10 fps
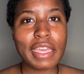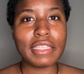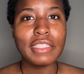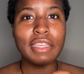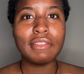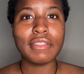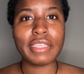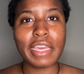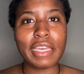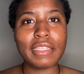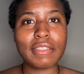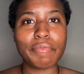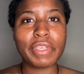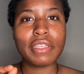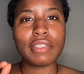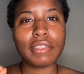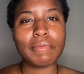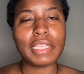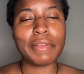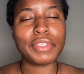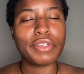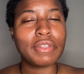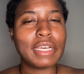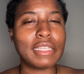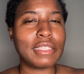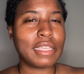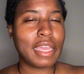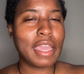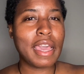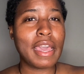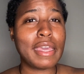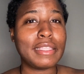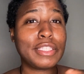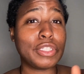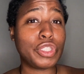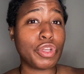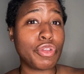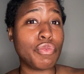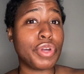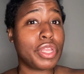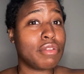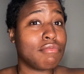it stays on task because sometimes it utilizes AI to show you what